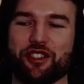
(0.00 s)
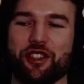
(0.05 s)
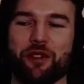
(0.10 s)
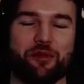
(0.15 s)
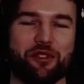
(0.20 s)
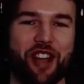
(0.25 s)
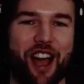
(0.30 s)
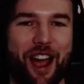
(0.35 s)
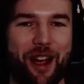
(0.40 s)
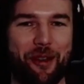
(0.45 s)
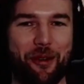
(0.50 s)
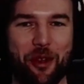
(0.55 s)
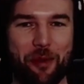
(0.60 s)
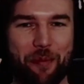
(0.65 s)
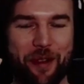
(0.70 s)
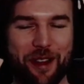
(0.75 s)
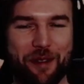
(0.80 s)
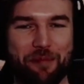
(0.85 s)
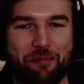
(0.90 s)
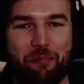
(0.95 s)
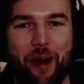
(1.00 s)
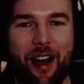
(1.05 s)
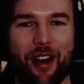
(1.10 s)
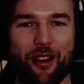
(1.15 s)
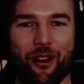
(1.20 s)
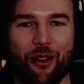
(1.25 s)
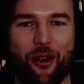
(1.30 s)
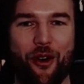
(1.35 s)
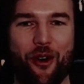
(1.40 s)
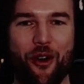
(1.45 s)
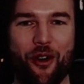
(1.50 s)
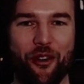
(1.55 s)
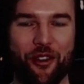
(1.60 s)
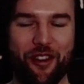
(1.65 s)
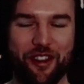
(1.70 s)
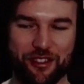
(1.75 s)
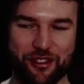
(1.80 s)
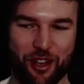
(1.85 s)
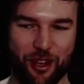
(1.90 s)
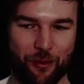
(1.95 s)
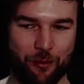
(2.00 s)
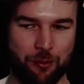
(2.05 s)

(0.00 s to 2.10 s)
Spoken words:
you got some guy with a big battle horn, and it's just